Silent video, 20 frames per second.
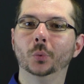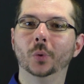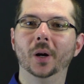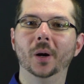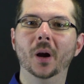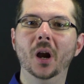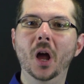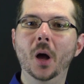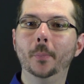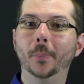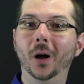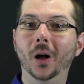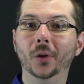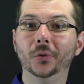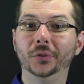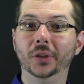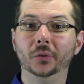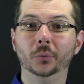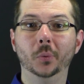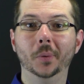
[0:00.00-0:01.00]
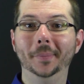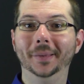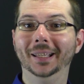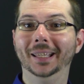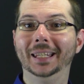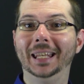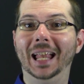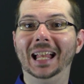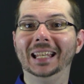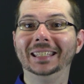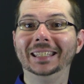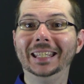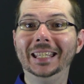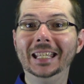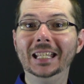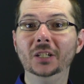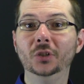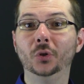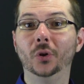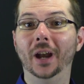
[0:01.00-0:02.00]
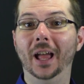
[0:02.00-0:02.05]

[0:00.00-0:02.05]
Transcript: where Paul says women cannot teach or